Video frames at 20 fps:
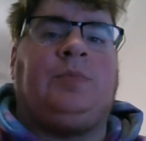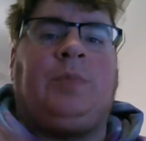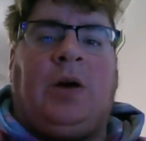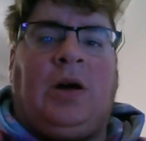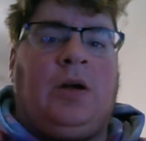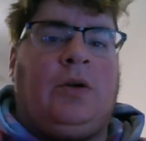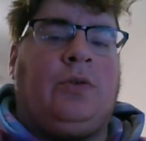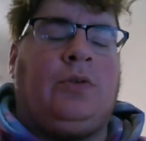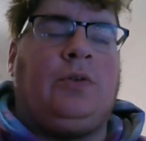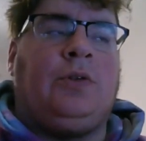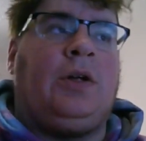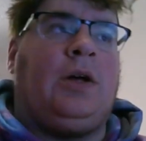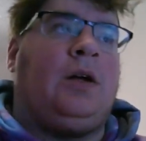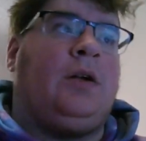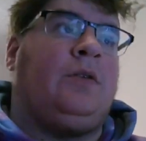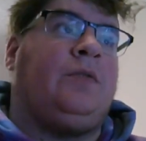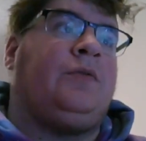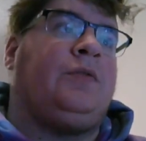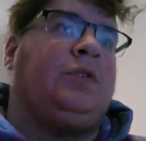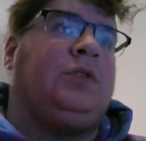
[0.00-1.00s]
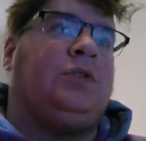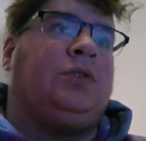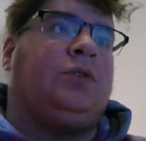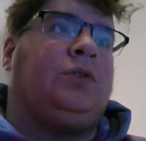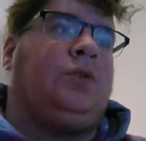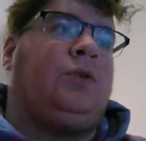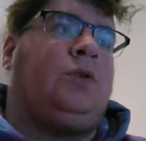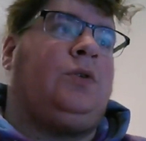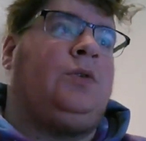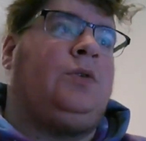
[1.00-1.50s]
spiraled out of
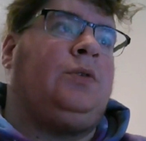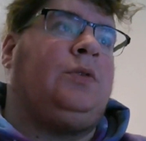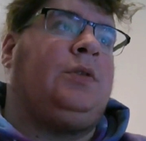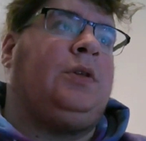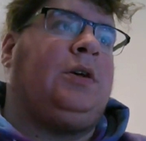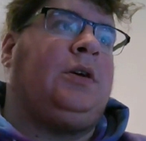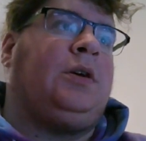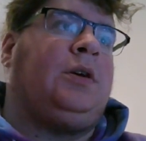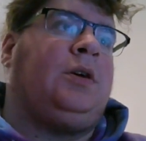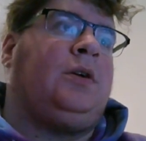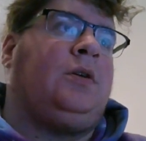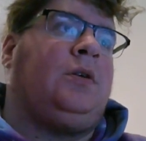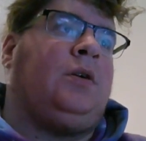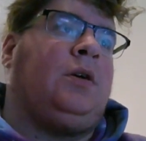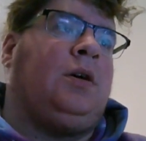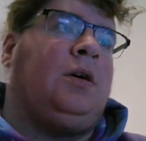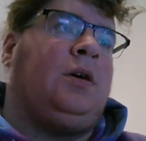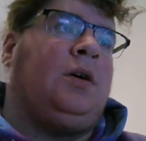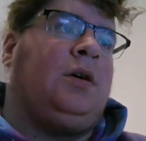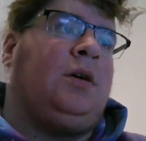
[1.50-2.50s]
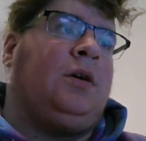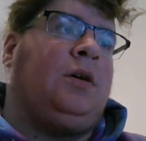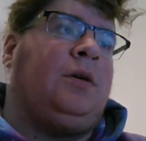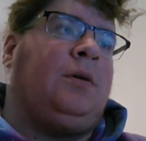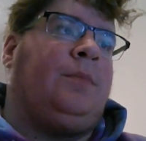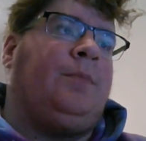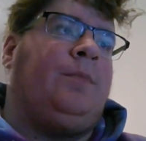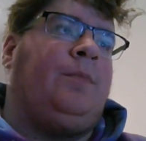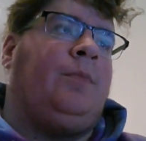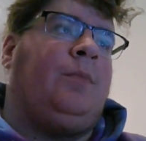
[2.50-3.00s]
control there.
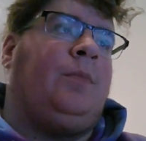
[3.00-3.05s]
I